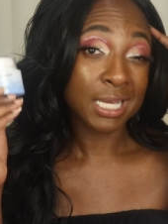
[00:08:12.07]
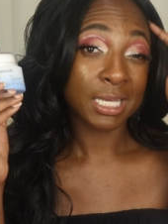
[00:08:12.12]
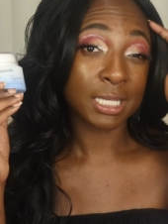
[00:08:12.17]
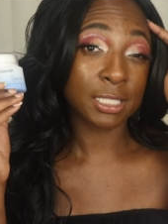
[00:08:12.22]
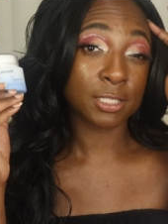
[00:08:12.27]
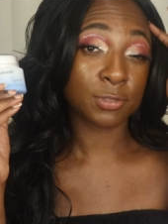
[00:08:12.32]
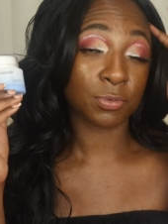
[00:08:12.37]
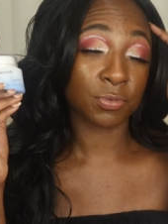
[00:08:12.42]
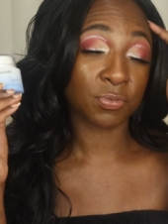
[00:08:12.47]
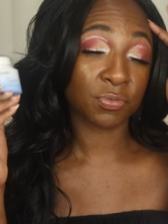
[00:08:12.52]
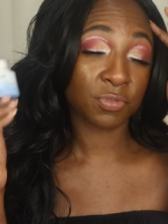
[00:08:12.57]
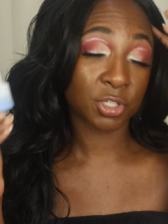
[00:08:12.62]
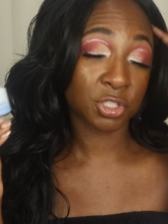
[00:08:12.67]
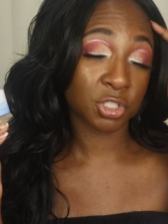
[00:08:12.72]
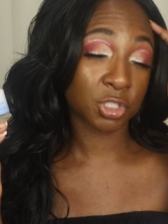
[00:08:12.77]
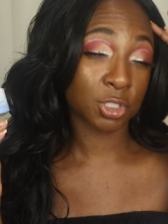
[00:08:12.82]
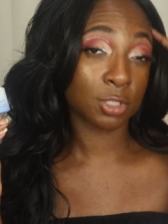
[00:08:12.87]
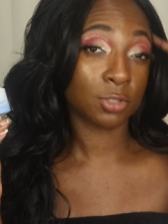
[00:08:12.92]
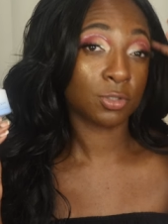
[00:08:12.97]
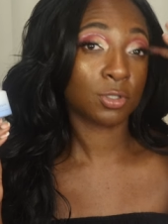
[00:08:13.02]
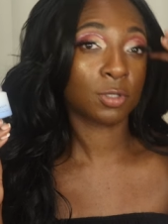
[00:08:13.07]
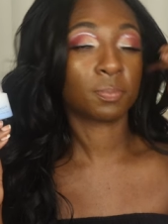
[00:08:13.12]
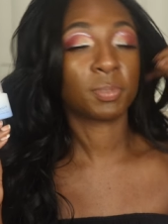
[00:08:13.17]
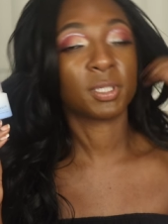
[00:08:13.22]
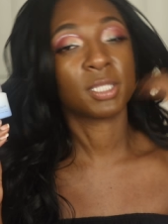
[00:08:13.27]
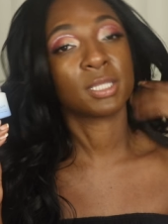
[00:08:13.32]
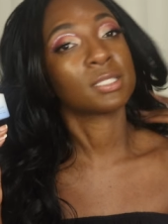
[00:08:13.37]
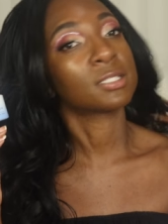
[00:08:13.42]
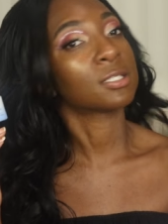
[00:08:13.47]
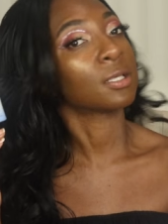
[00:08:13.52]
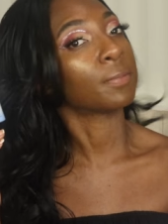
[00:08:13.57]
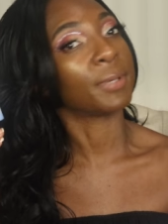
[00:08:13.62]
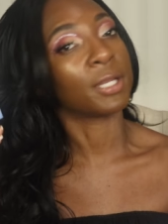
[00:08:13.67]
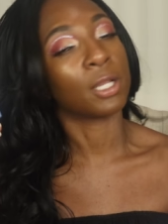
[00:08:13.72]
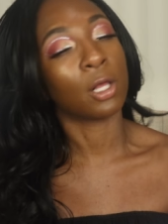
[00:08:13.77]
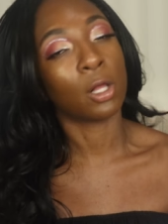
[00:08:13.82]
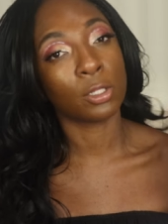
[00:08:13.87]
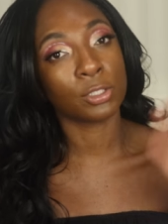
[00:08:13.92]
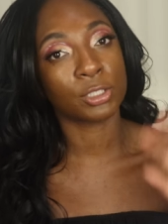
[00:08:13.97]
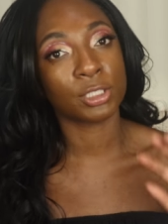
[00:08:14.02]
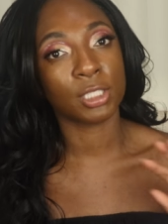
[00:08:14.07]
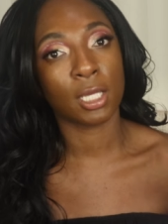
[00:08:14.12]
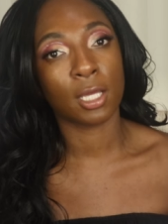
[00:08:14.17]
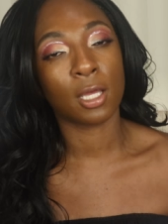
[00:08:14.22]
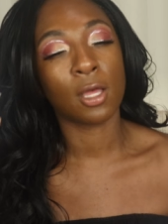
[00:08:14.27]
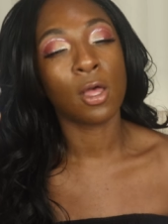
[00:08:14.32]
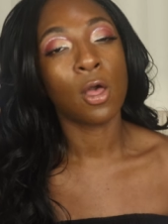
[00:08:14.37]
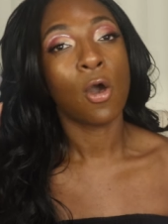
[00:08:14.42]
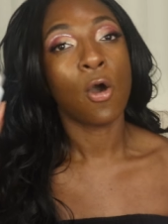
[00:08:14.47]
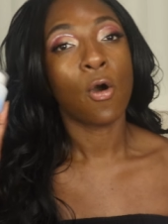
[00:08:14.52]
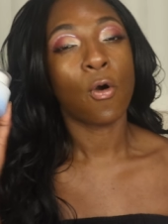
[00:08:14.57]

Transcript: It's refreshing. You can pick this up at Ulta